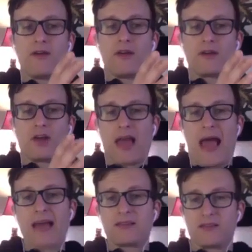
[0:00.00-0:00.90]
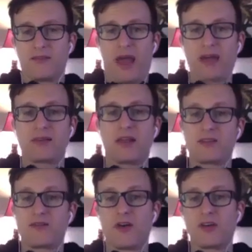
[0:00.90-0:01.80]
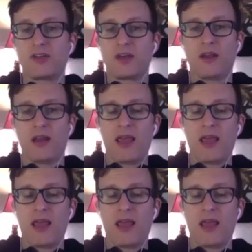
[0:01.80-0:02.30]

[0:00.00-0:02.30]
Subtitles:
classes of assets function.